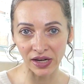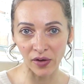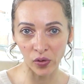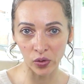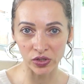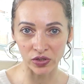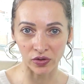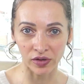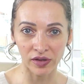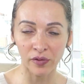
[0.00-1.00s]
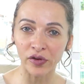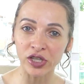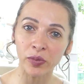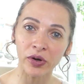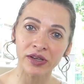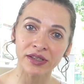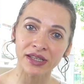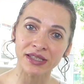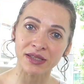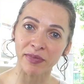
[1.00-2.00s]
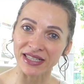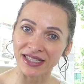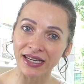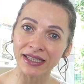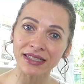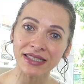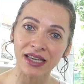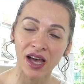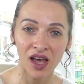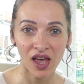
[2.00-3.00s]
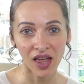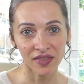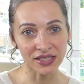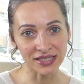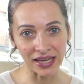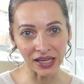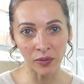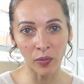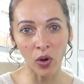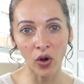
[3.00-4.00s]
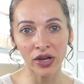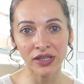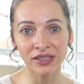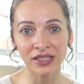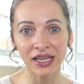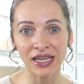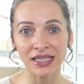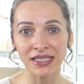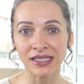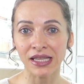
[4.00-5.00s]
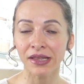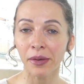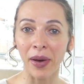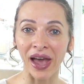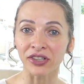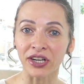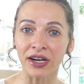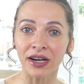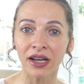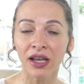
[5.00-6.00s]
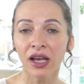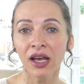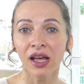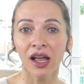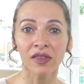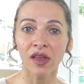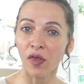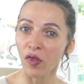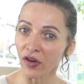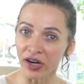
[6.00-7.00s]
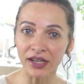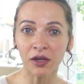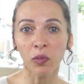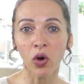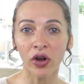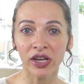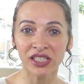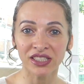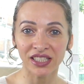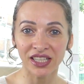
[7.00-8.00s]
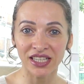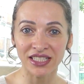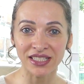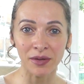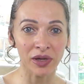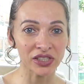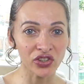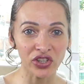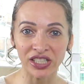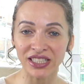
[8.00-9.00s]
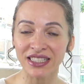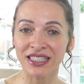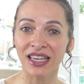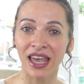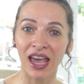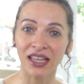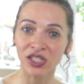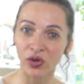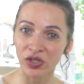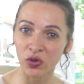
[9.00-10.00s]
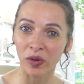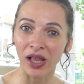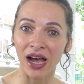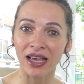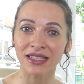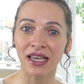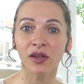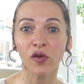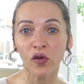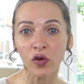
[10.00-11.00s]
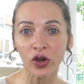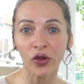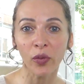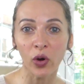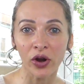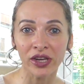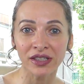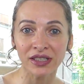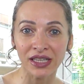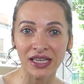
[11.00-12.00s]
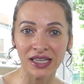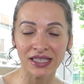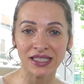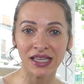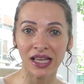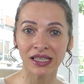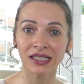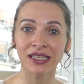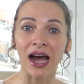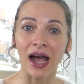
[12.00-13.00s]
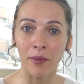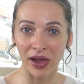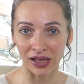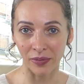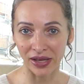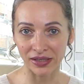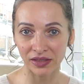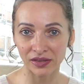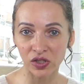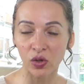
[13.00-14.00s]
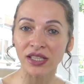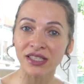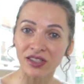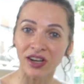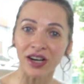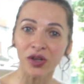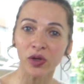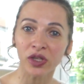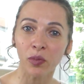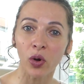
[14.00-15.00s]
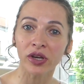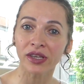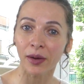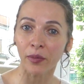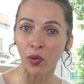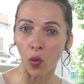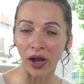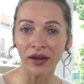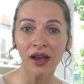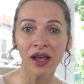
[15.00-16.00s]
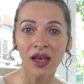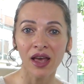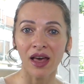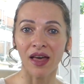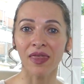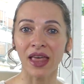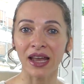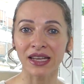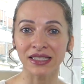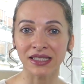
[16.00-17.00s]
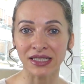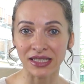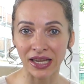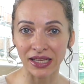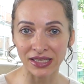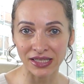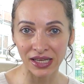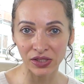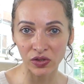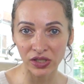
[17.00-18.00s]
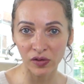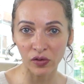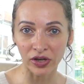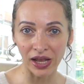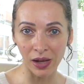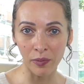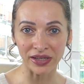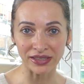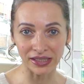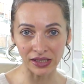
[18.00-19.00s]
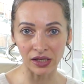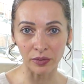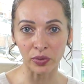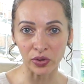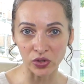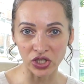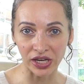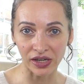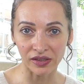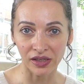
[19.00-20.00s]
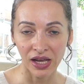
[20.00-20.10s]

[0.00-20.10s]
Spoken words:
I focus on. The first point is my skills. The second point is the pattern. The third point is materials and sewing supplies. And the fourth point is the time element. So let's start with point number 1, and that is the skills that you need for a particular project.